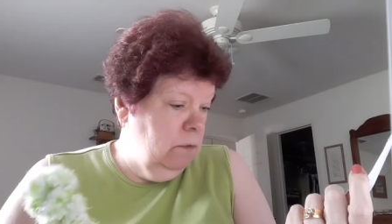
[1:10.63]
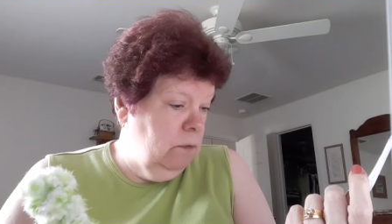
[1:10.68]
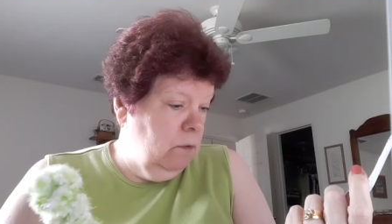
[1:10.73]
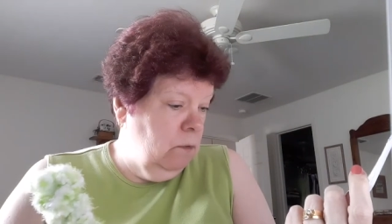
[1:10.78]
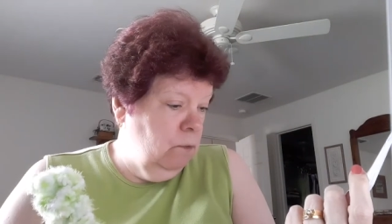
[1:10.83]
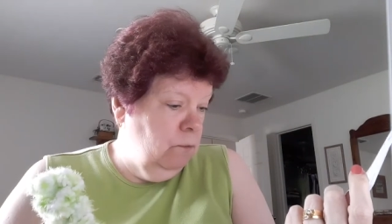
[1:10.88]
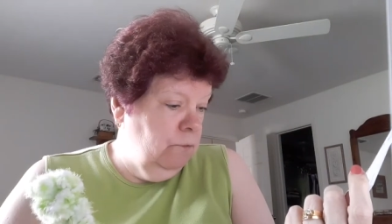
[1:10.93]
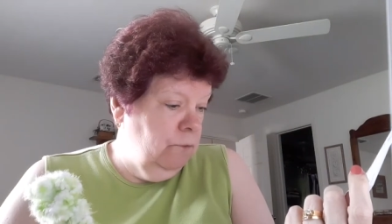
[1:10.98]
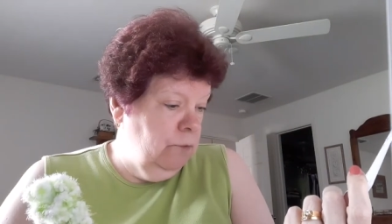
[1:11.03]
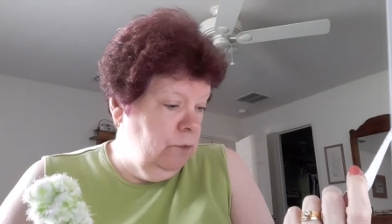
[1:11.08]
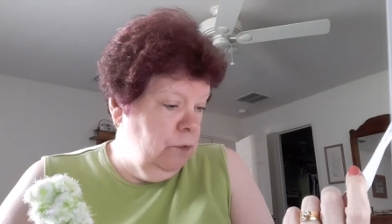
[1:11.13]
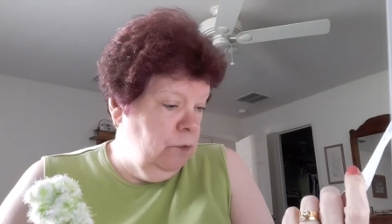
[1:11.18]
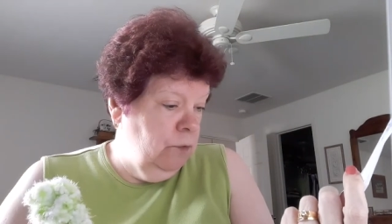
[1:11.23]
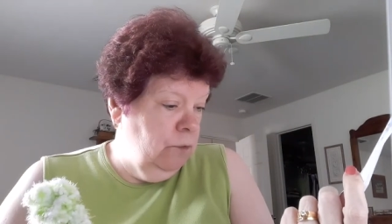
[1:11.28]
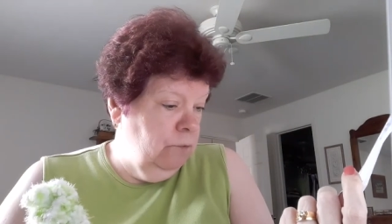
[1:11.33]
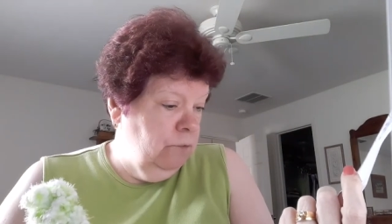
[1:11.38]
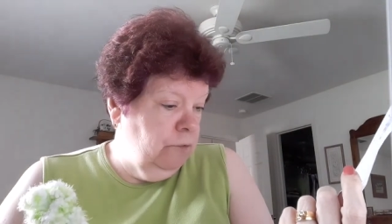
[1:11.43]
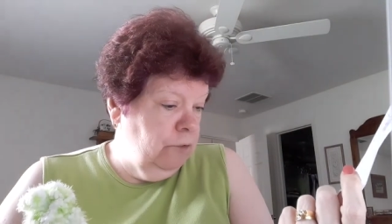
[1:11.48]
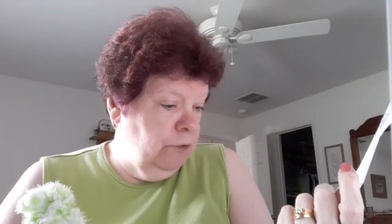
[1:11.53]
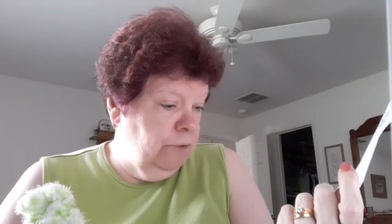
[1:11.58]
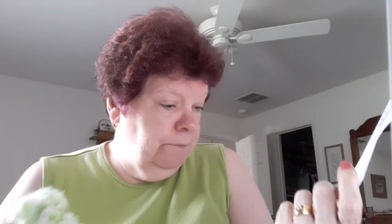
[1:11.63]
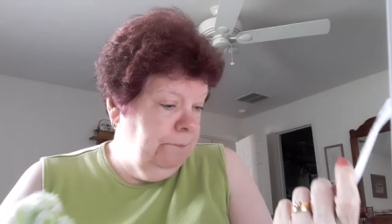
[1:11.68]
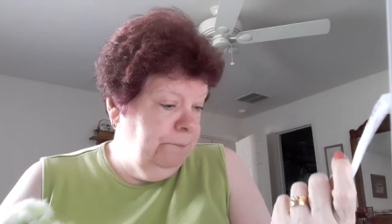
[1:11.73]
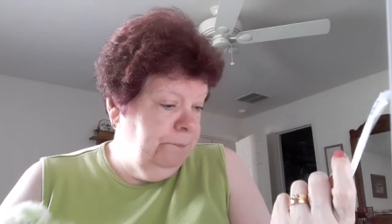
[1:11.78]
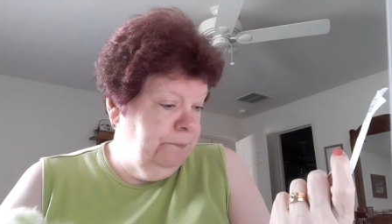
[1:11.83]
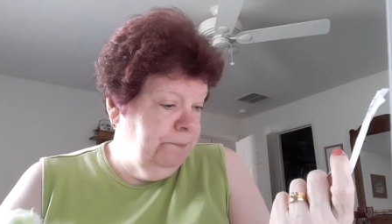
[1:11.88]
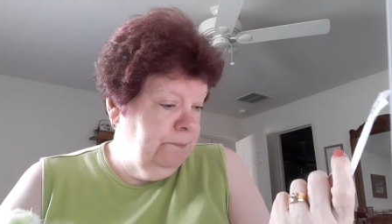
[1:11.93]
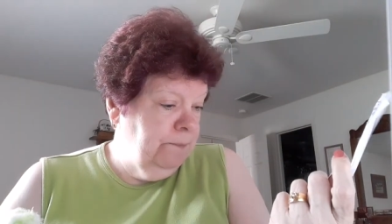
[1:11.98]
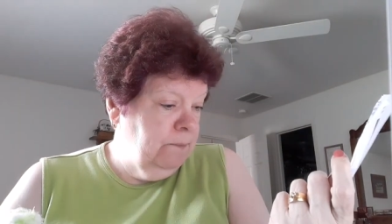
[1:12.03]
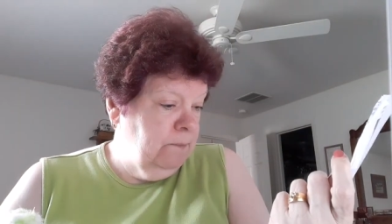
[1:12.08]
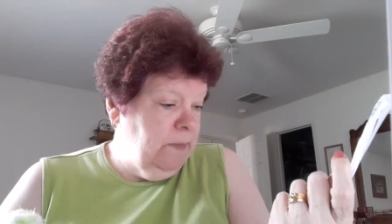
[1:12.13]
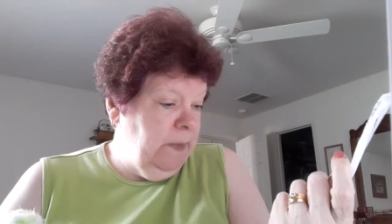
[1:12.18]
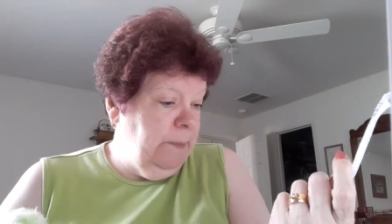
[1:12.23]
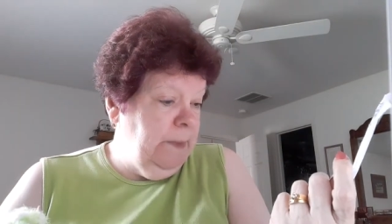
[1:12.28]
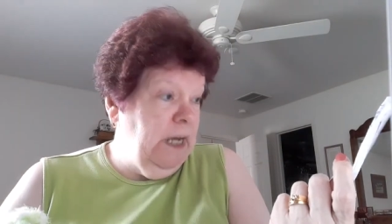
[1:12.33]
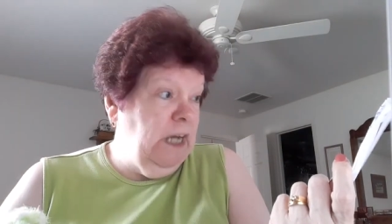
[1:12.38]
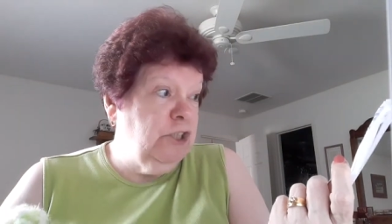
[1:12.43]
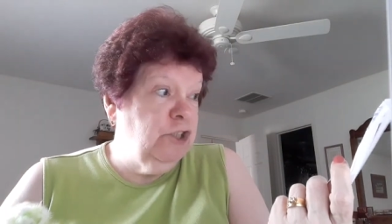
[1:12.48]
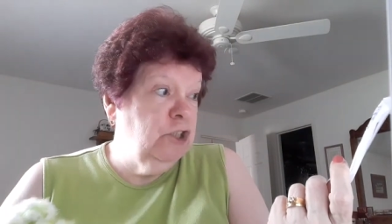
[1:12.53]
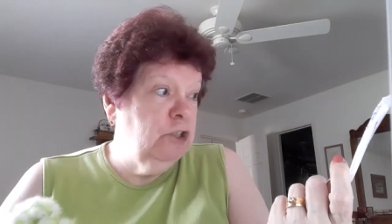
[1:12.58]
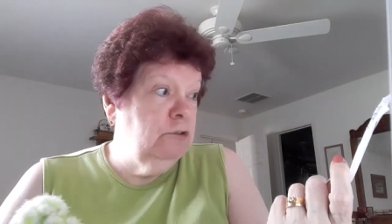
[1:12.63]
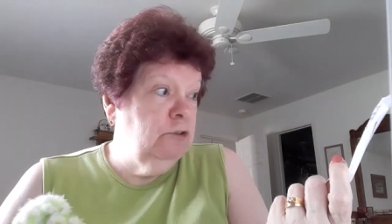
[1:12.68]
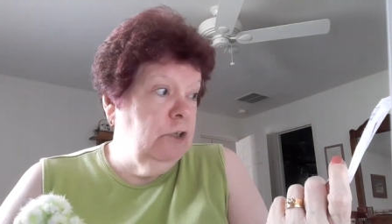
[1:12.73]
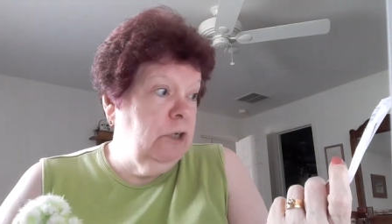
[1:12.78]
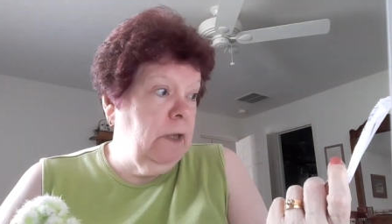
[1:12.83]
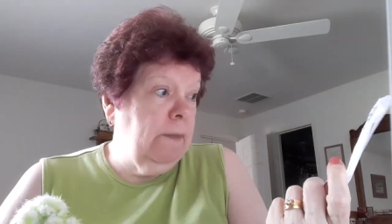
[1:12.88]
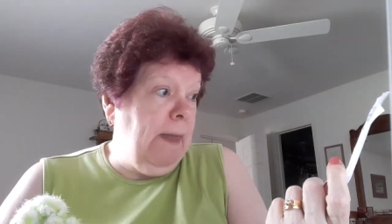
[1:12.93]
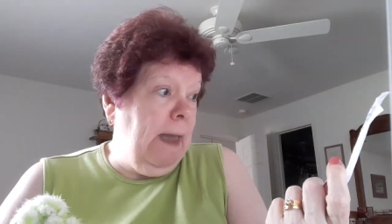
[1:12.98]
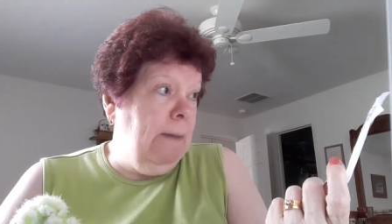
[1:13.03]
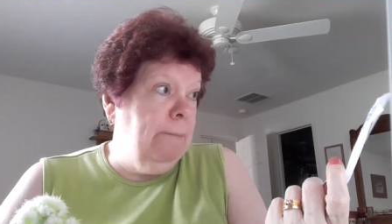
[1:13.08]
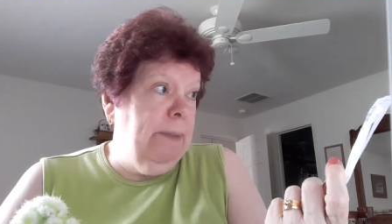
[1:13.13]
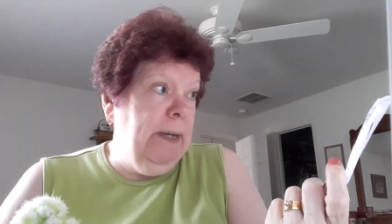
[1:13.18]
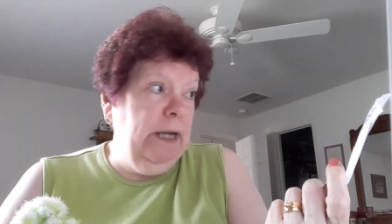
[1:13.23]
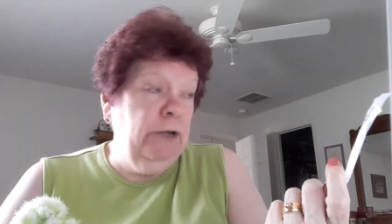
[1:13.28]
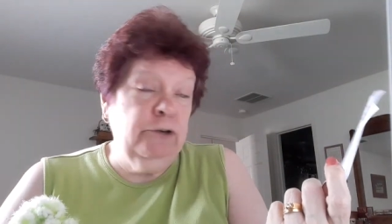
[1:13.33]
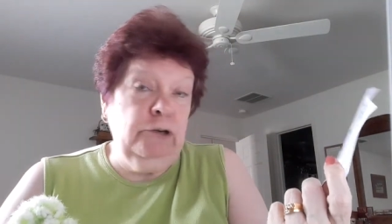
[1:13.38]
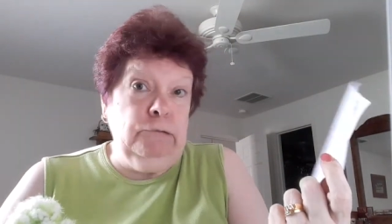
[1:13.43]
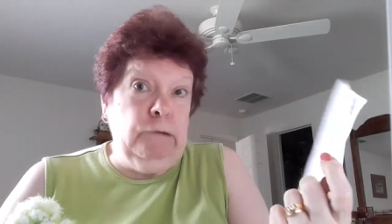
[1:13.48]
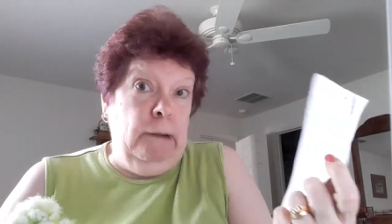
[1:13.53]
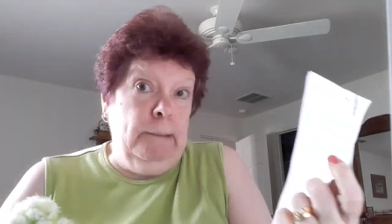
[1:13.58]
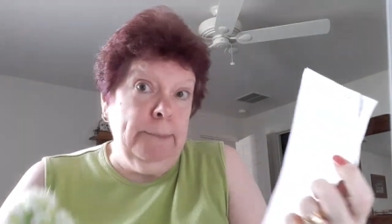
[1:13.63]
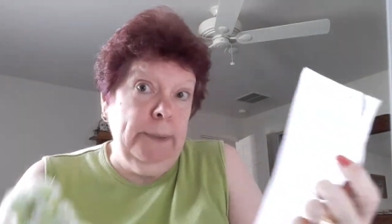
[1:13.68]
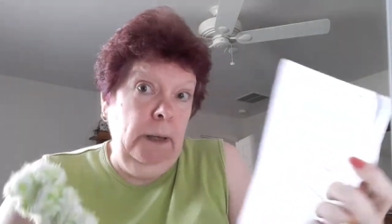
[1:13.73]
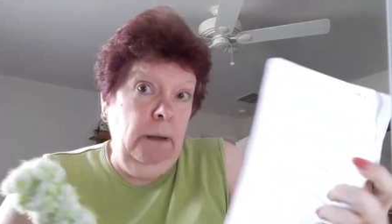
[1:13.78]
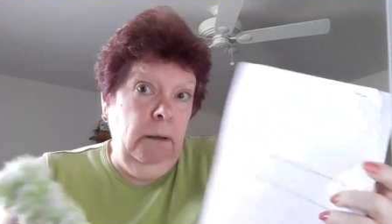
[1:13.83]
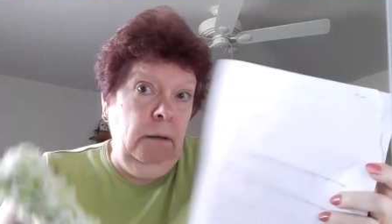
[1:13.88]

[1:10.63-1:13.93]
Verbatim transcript: over and over. Maybe I should look at that pattern up.